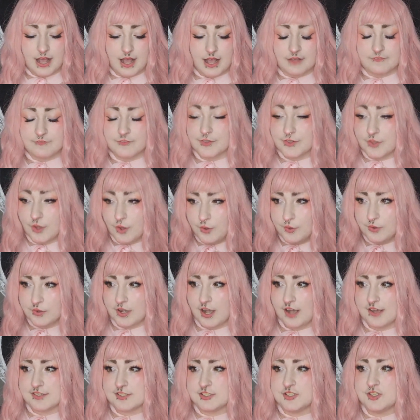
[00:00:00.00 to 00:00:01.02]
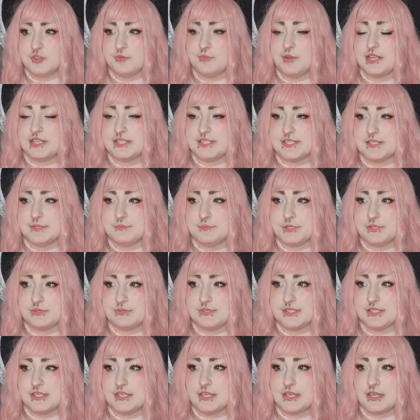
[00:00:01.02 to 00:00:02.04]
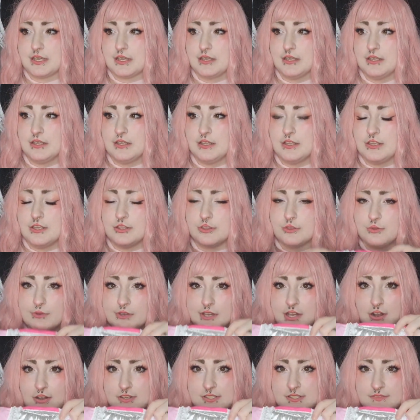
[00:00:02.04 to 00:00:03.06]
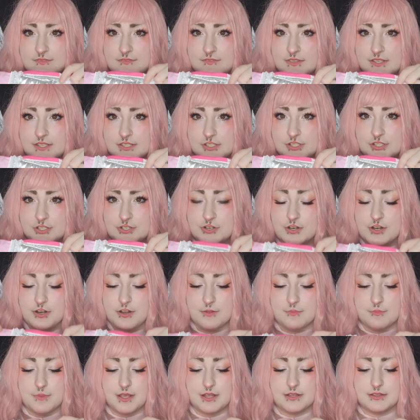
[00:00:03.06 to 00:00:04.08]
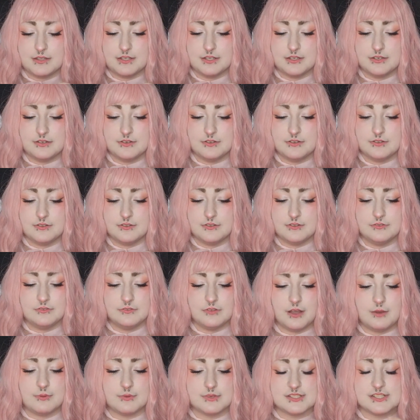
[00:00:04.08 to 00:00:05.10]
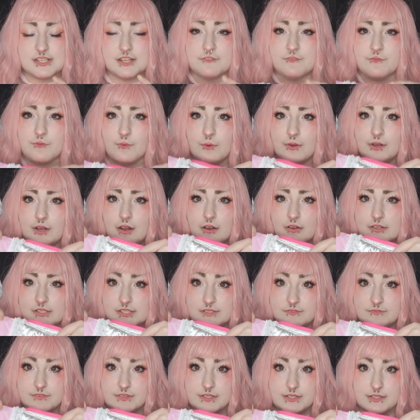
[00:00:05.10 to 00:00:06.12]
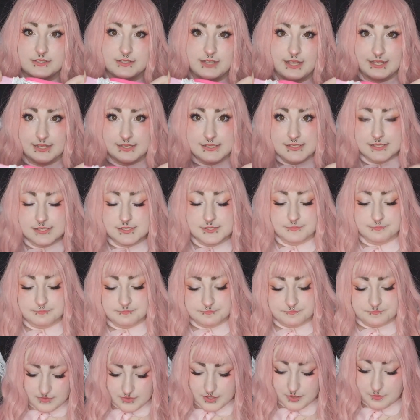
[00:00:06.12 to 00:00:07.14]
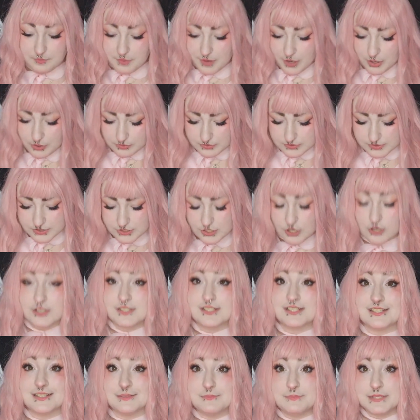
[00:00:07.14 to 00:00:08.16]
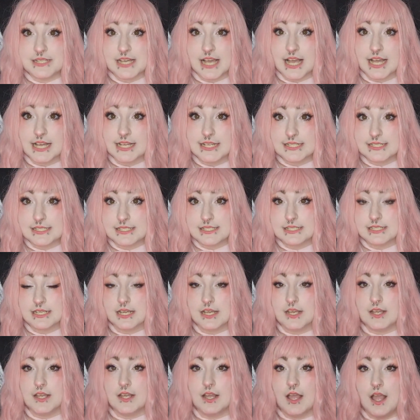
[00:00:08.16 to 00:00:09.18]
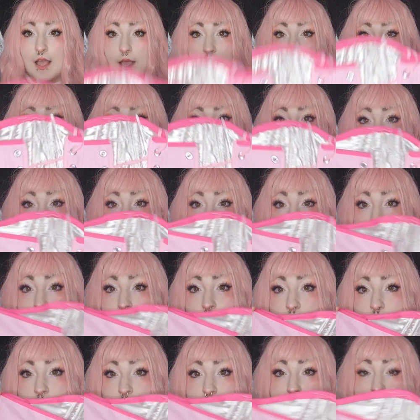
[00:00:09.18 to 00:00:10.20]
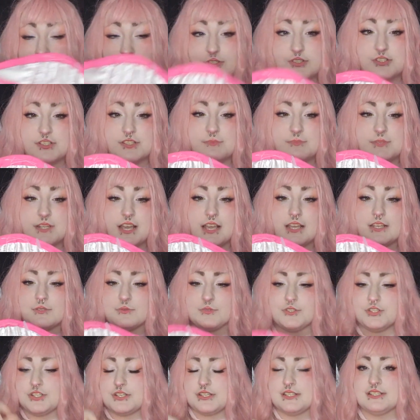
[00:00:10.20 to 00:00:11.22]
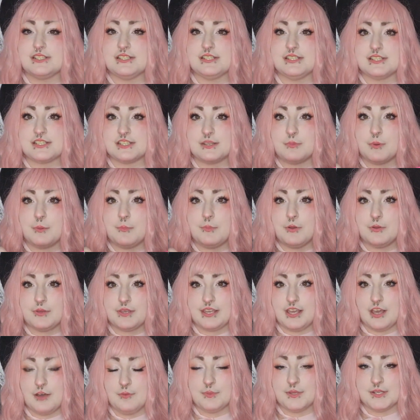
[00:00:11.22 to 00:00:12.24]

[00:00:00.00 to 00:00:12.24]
For the whole costume I ended up using 3 yards of this trim and then I want to say 4 yards of the lace. The bones are zip ties. The bones are zip ties, which you can see some are poking out